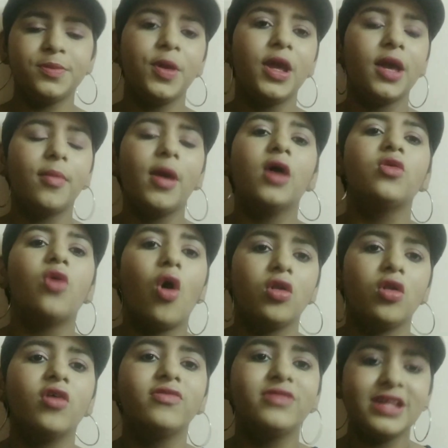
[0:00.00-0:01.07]
I speak
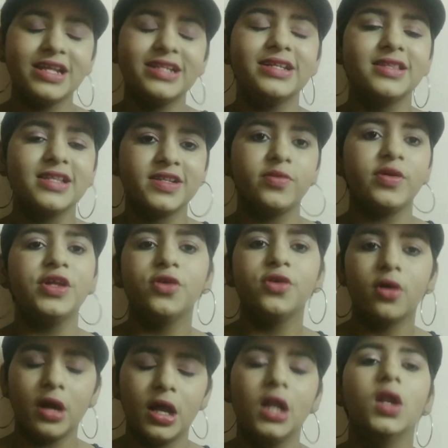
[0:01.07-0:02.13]
about all of these in this
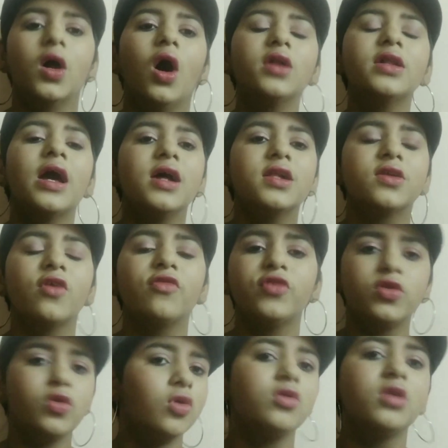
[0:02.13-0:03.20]
video a lot.
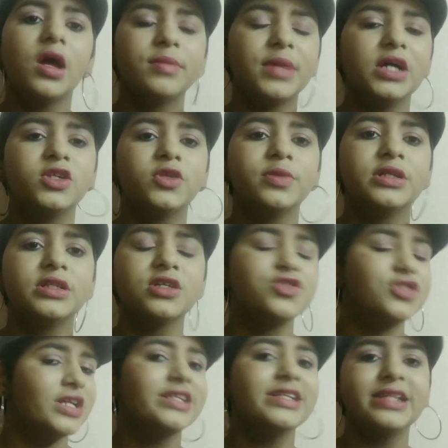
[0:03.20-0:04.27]
So if you don't know about
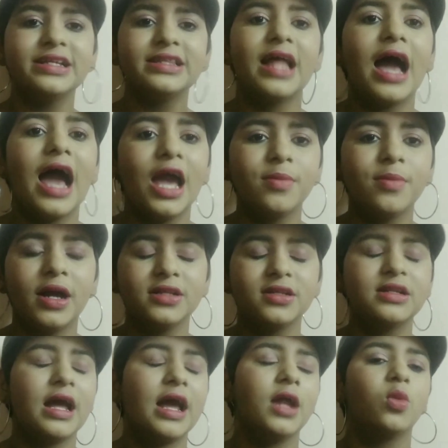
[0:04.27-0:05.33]
Smytten, just click the I
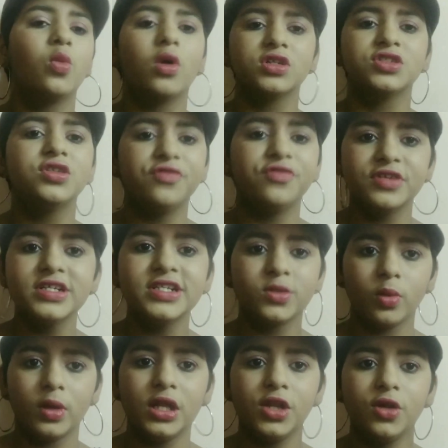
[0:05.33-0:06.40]
button and watch the
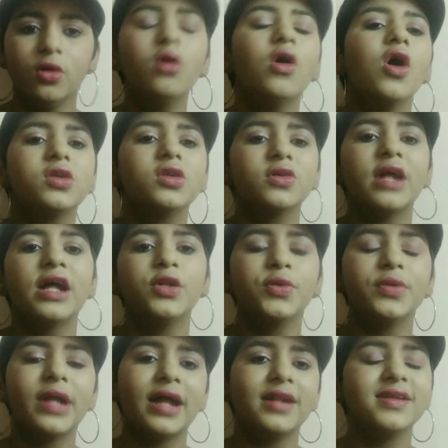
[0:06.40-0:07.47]
first video so
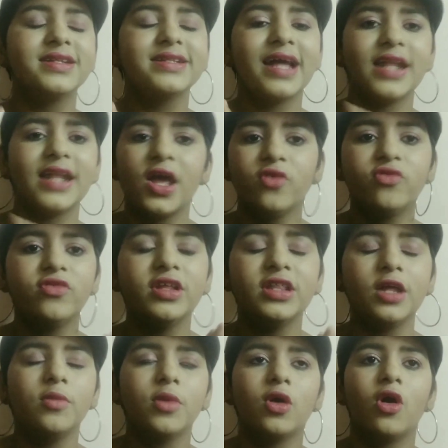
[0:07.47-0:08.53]
that you will understand
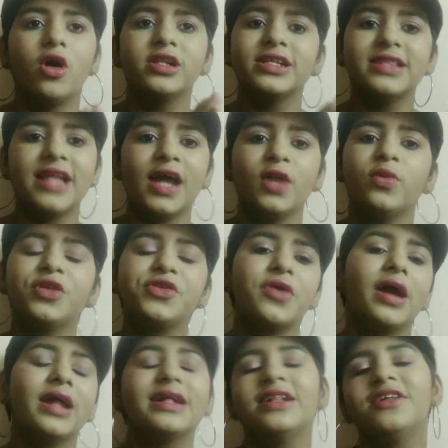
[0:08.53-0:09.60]
everything, because in that
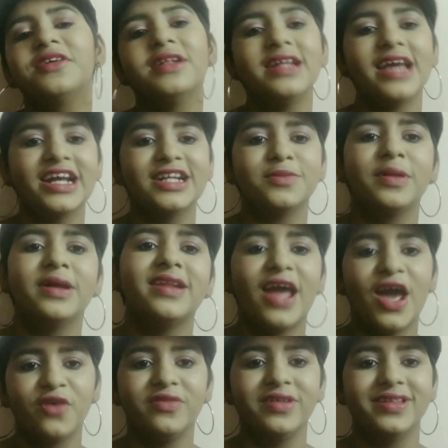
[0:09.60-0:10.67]
video I clearly
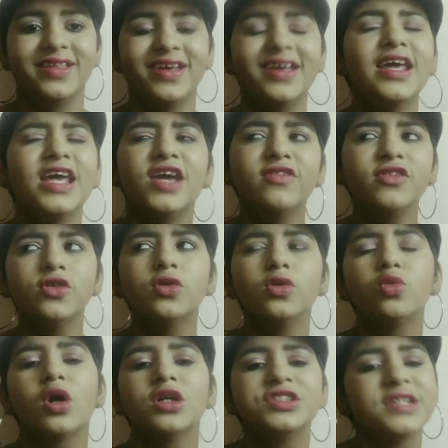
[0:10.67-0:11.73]
explain everything. Then
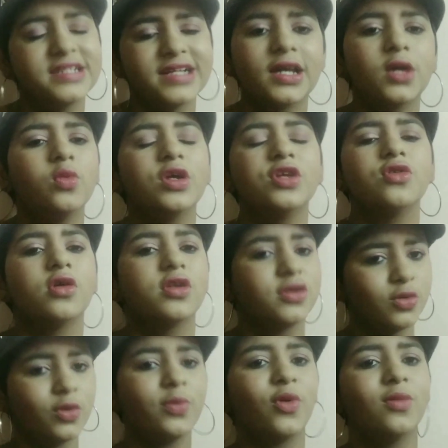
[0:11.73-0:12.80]
you could watch the second
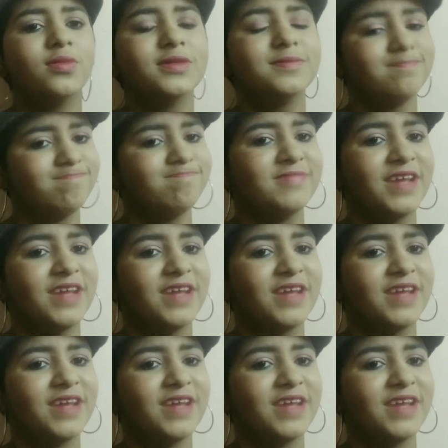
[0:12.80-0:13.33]
video also, no problem.